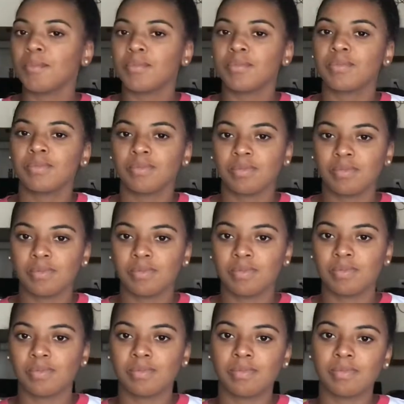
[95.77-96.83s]

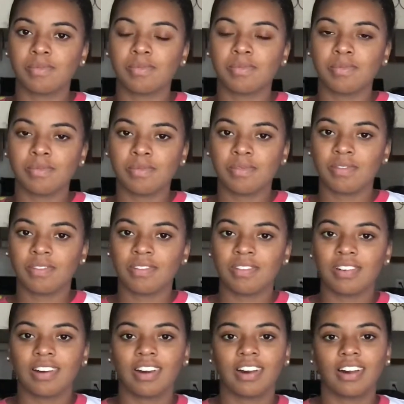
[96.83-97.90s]

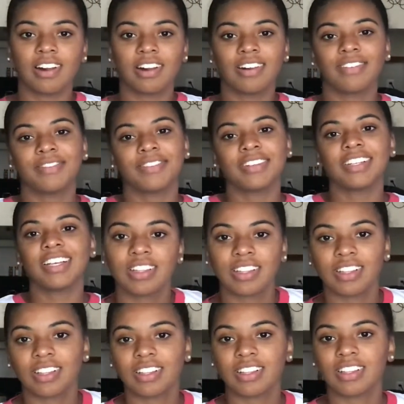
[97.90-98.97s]

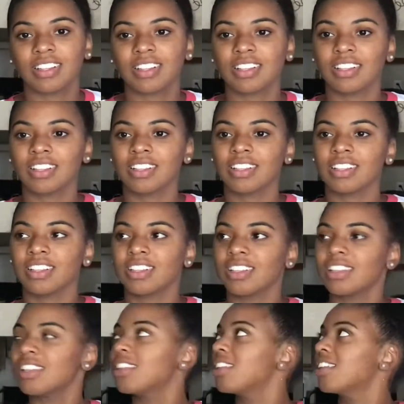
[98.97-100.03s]

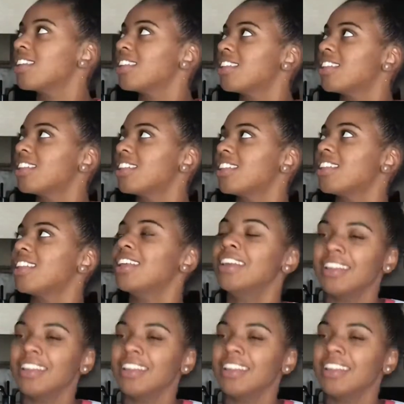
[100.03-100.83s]
No words are spoken by the person on screen.